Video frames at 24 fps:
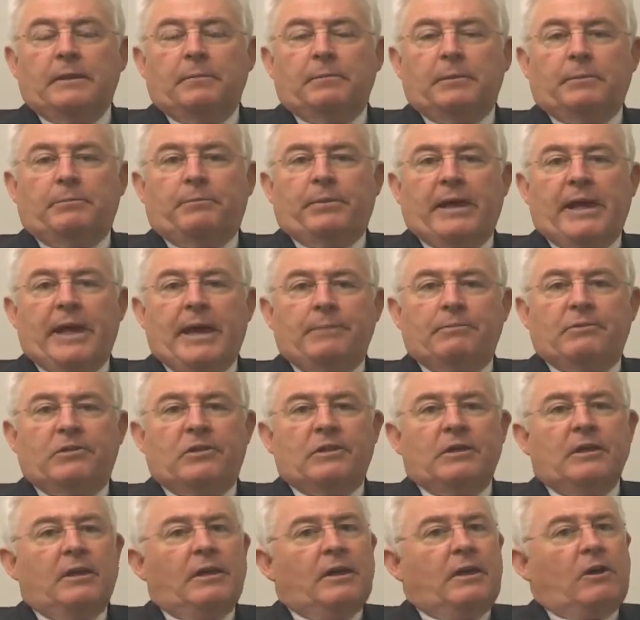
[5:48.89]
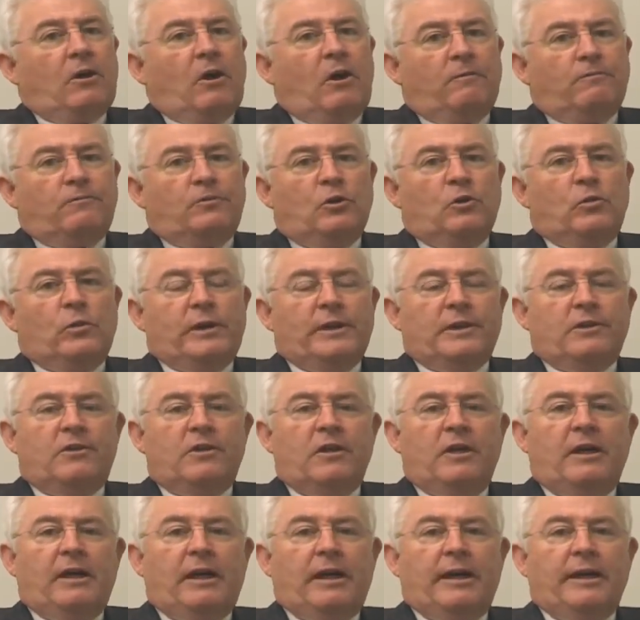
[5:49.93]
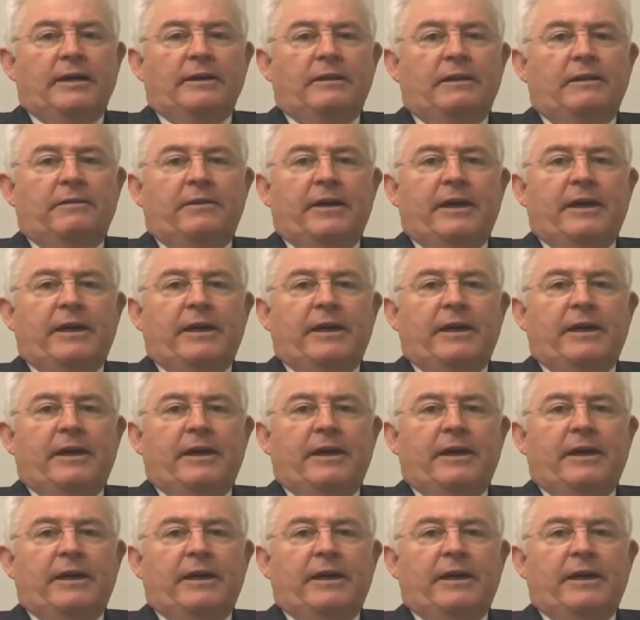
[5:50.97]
but perhaps off to one side,